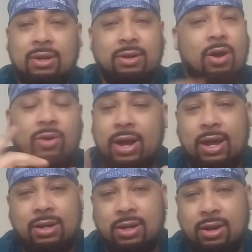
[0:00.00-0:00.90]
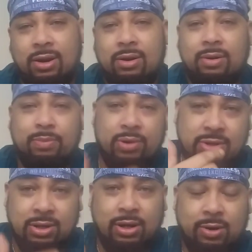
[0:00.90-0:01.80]
no headgear,
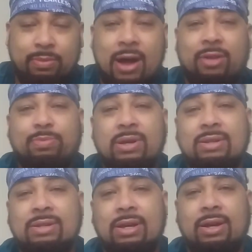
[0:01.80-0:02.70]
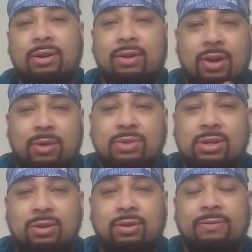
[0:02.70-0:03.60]
put your little mouthpiece in or gum
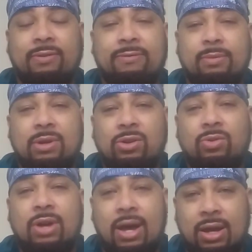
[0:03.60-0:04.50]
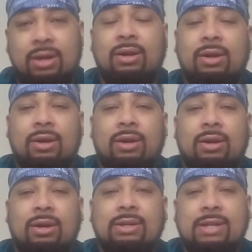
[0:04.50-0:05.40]
shield if you're from the UK,
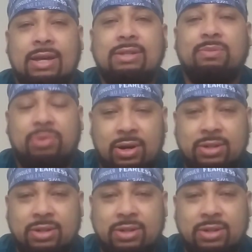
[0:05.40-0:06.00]
and take some